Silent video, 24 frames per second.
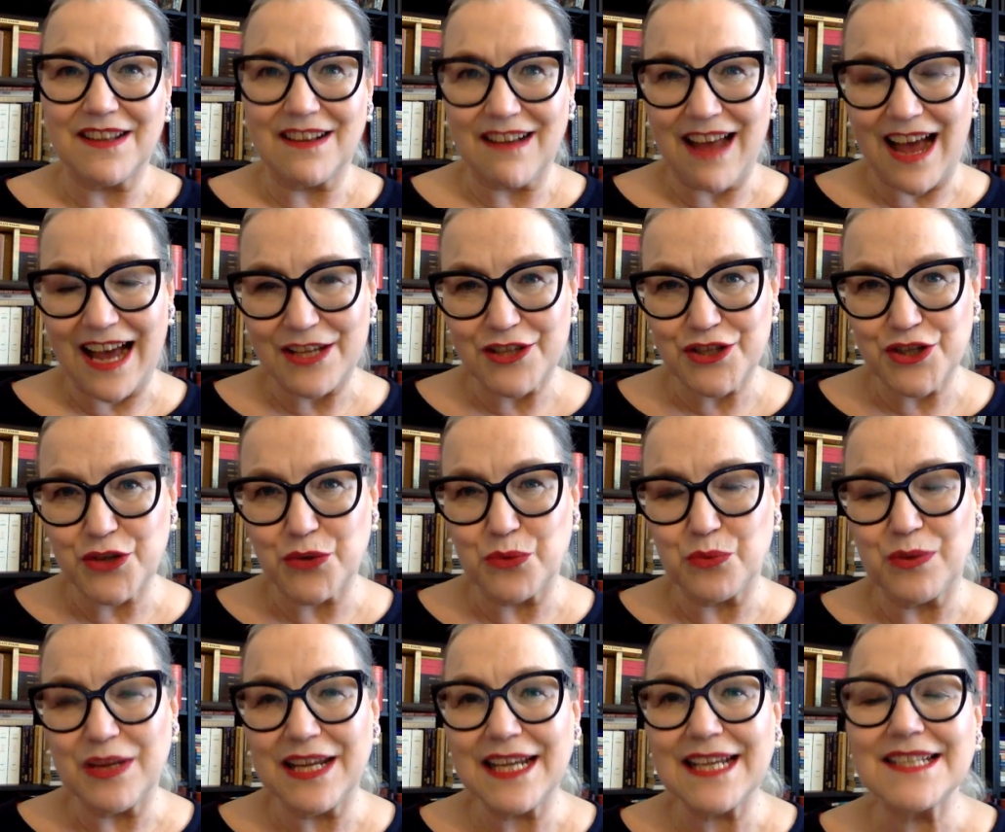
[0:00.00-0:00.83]
the last two
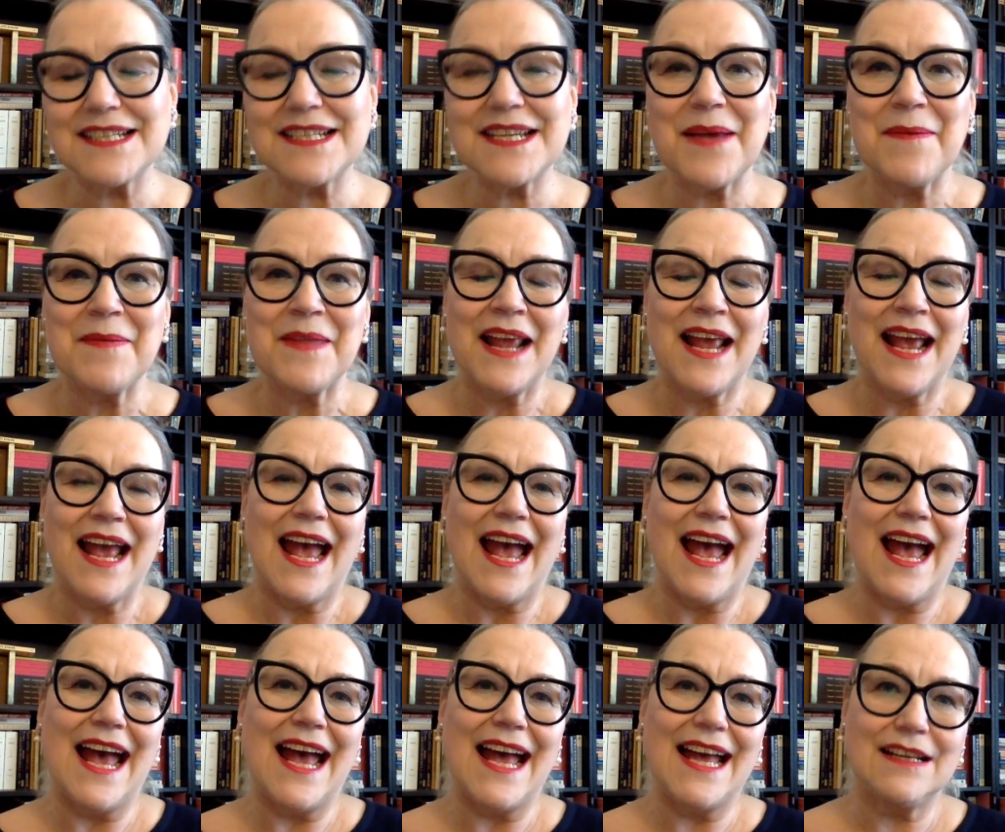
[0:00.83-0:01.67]
weeks,
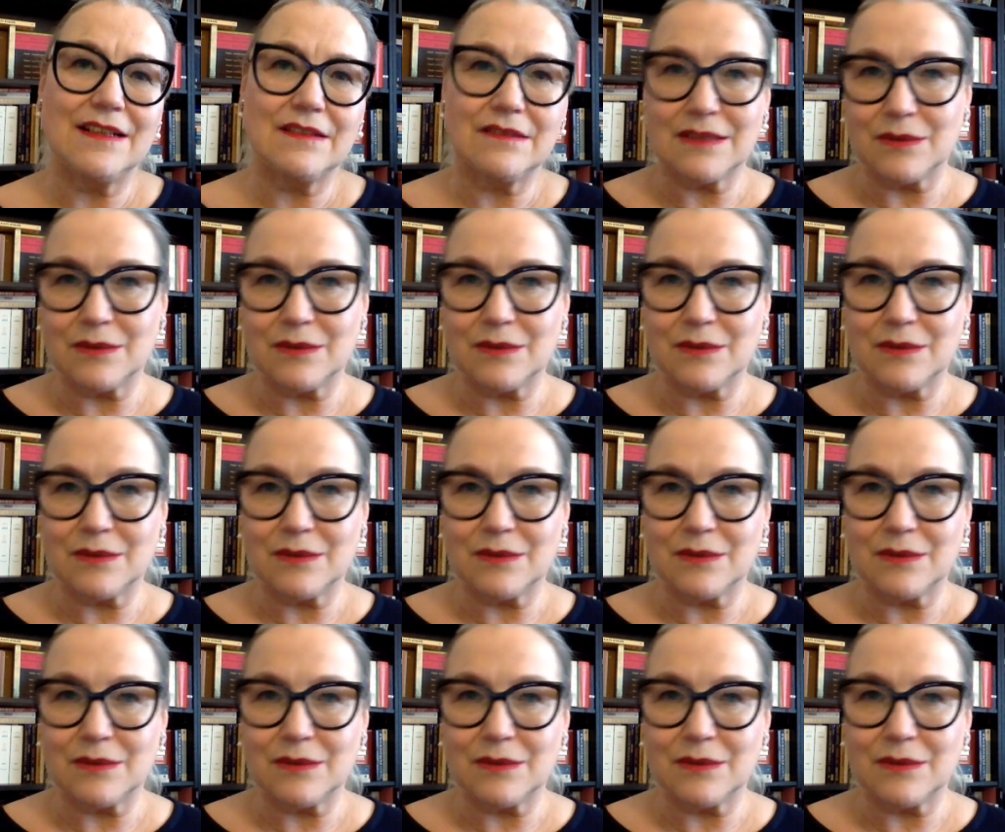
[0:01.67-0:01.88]
and